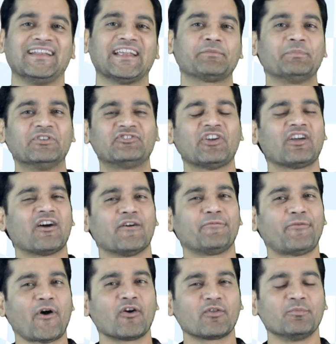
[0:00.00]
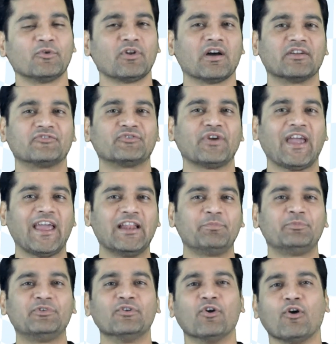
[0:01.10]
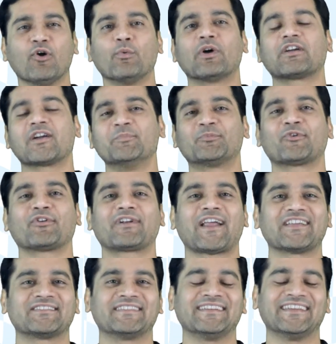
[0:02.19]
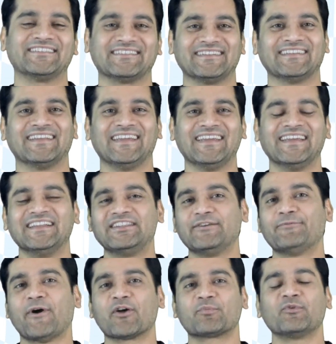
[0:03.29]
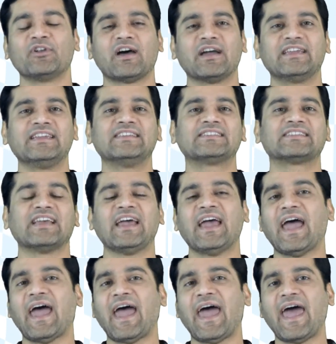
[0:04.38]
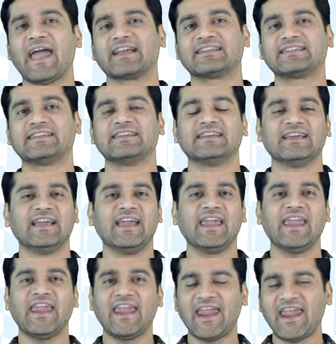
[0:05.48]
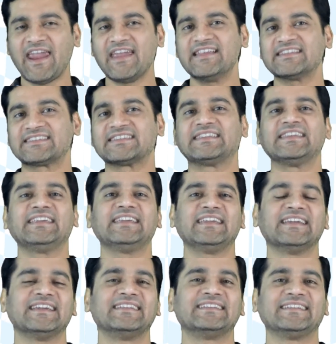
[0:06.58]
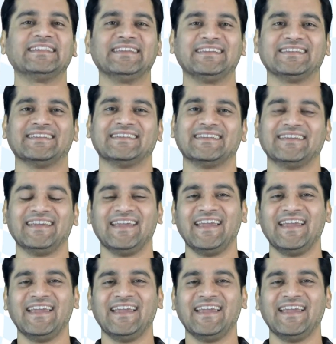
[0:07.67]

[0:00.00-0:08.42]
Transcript: Let me share a formula to help you overcome procrastination. The formula is ACT, A-C-T.